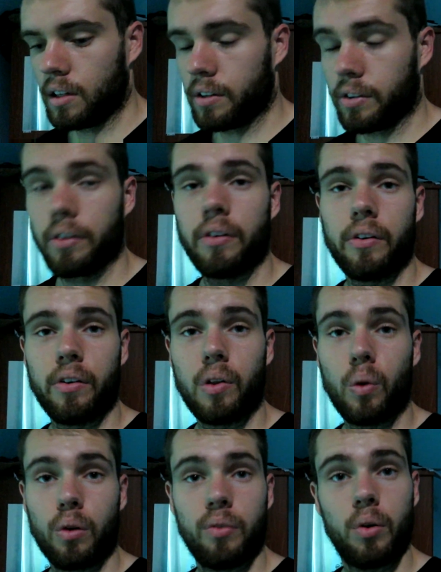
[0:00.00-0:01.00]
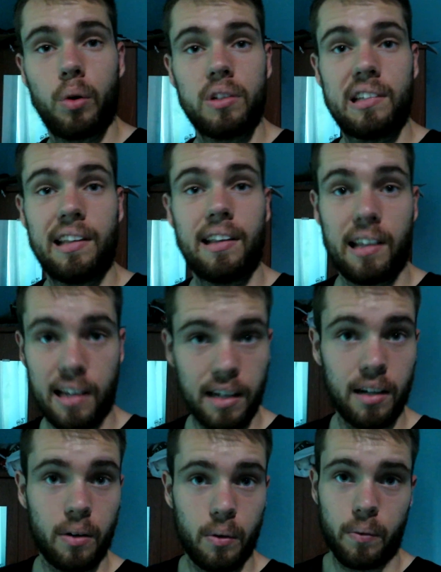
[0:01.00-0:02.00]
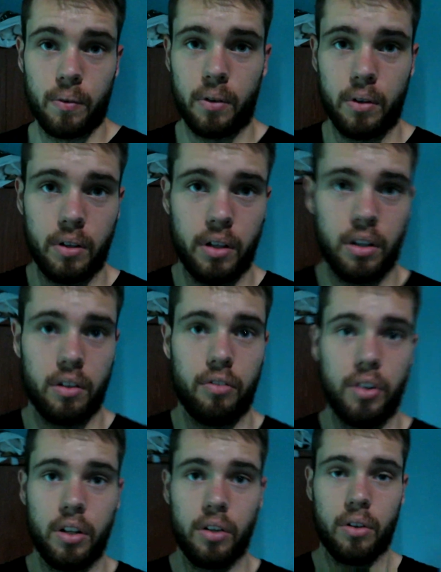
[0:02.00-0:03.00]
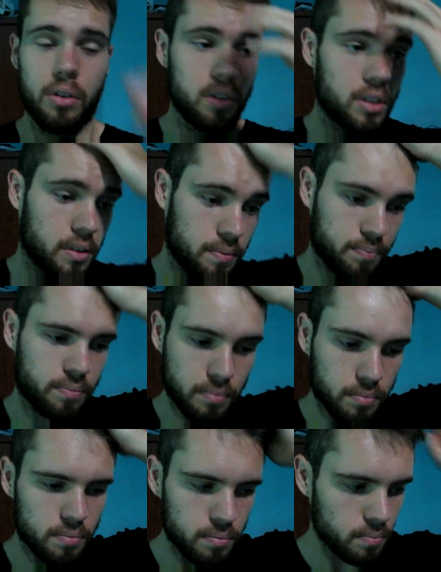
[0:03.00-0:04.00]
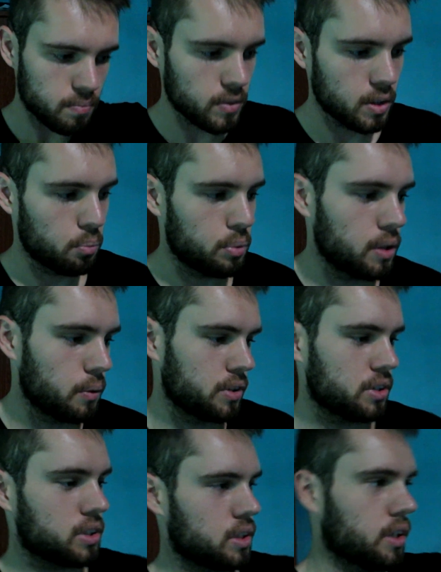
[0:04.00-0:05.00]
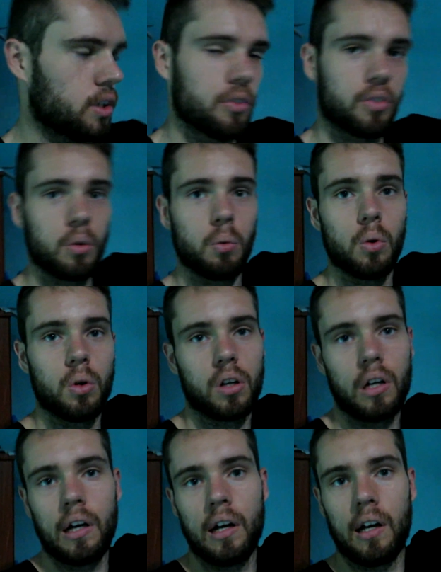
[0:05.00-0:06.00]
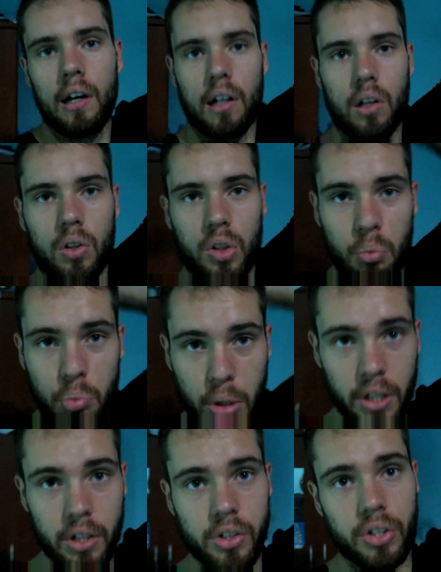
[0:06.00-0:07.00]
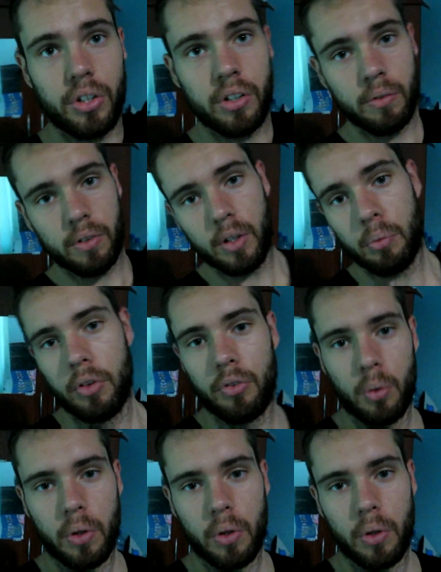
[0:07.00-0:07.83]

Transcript: so look forward to that in the videos. But we're just going to go for a walk along the beach before